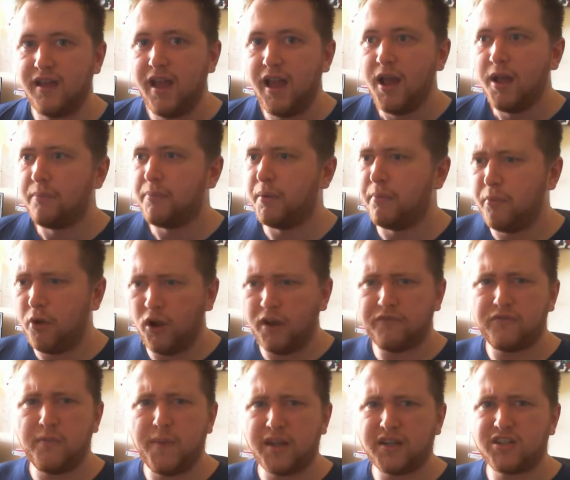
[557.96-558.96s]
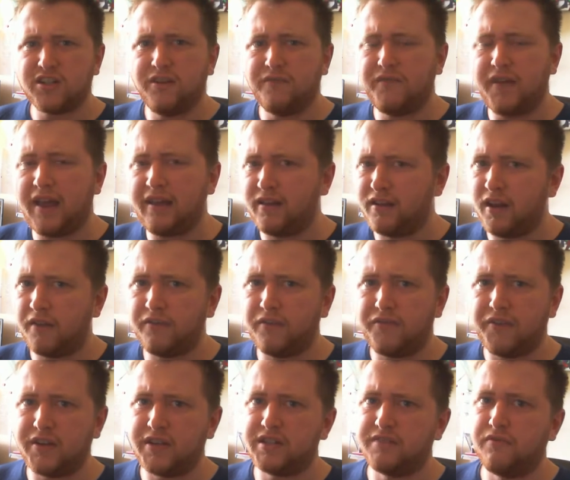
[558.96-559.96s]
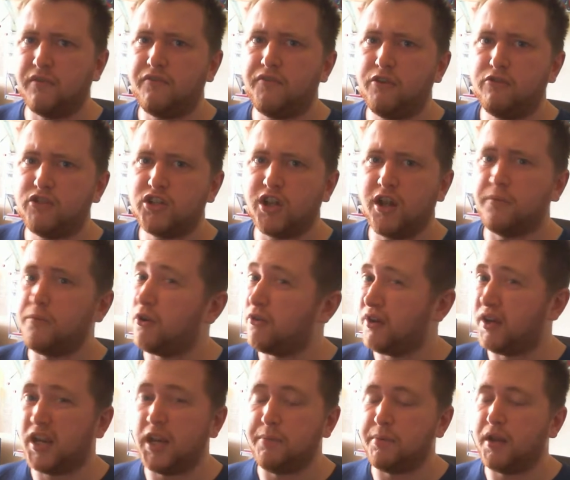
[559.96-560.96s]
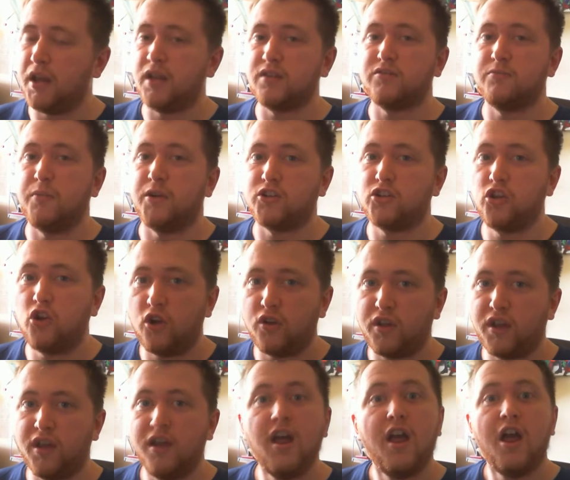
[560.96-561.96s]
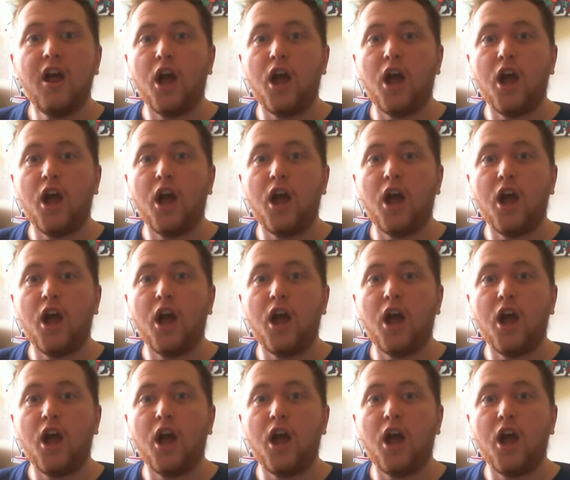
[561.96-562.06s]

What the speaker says: But more information on that and other things in the future. I'm not going to keep you guys for much longer.